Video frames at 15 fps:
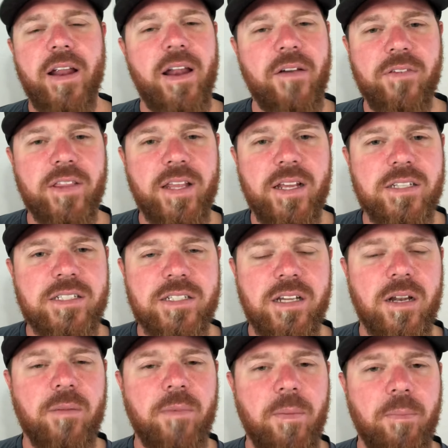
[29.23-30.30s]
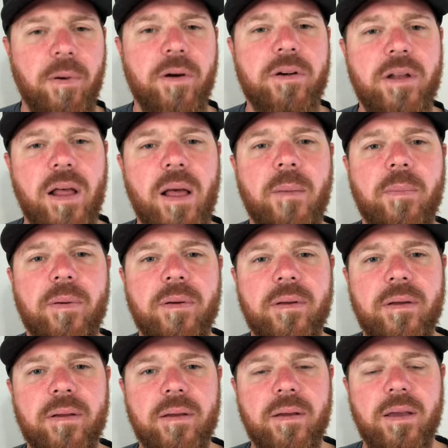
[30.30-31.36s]
And everything else is going to be burned up
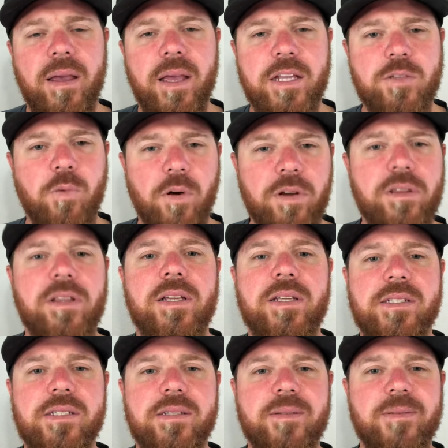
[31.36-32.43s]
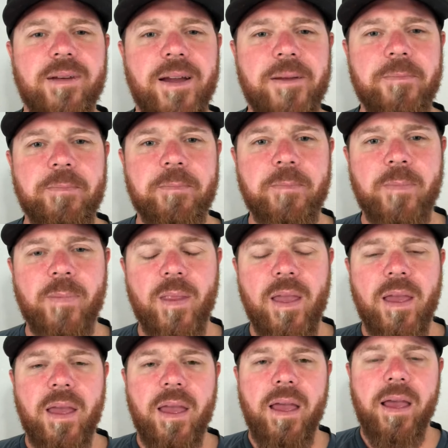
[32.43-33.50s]
it's worthless, right?
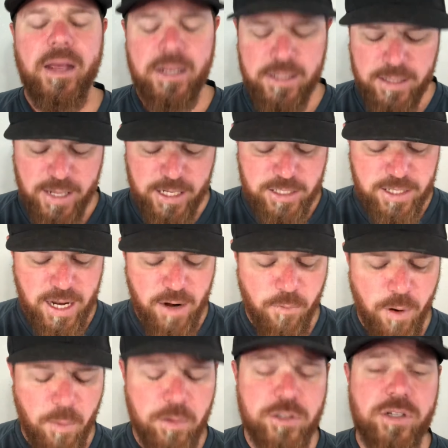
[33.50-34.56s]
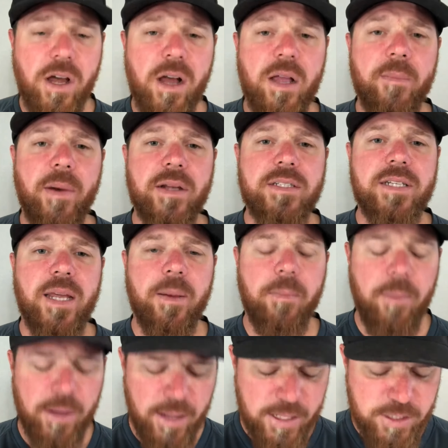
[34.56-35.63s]
And that's kind of what we're talking about today.
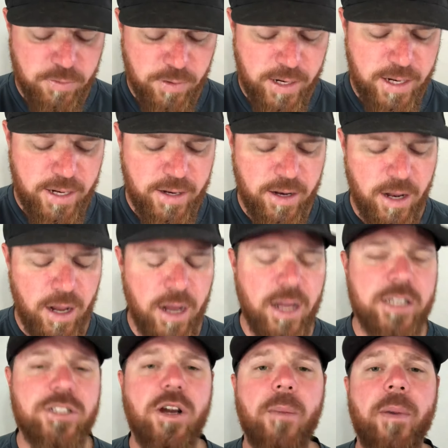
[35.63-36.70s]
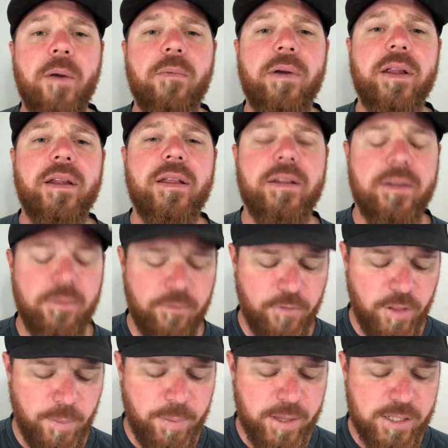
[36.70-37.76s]
But let's read, uh, start by reading in
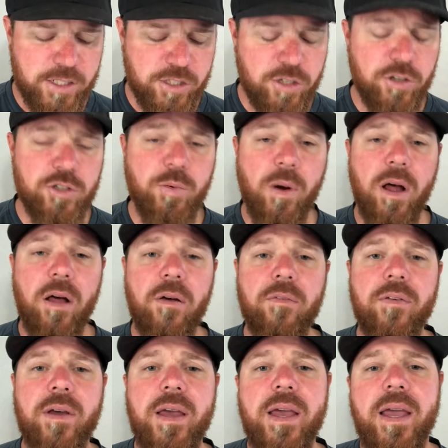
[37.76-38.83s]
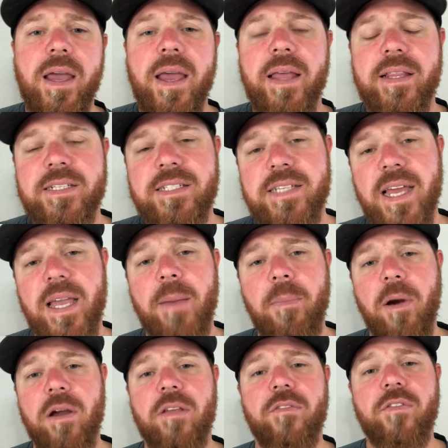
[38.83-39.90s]
Philippians 2.12. In the second
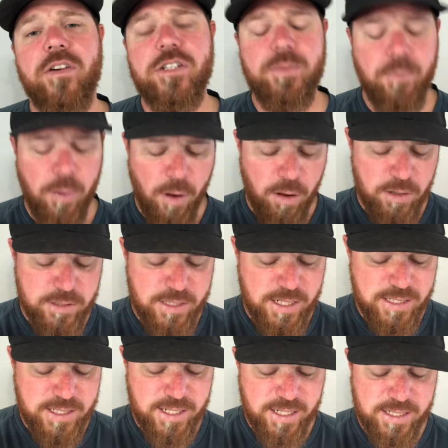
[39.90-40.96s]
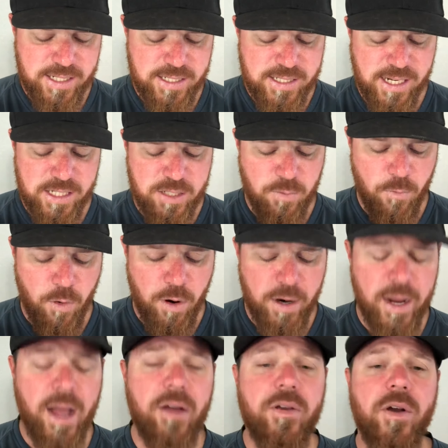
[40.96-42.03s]
part of the verse, Paul says this. He says, work
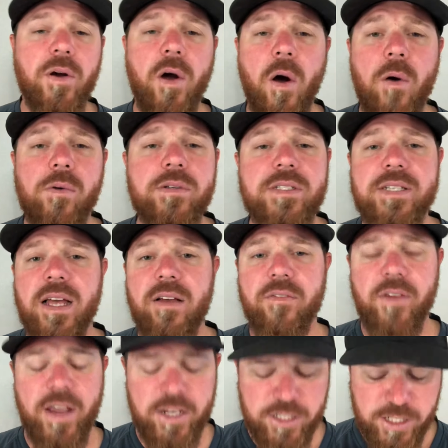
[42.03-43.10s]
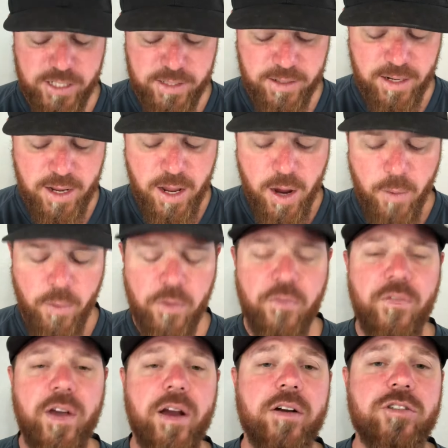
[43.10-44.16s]
out your own salvation with
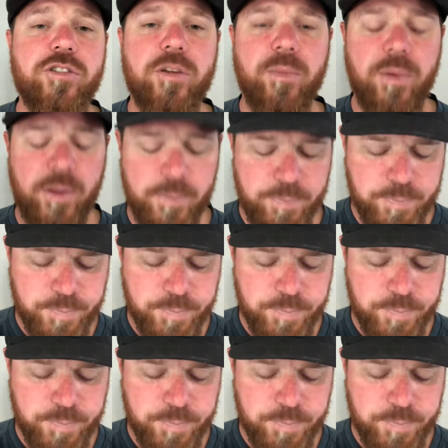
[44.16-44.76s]
fear and trembling.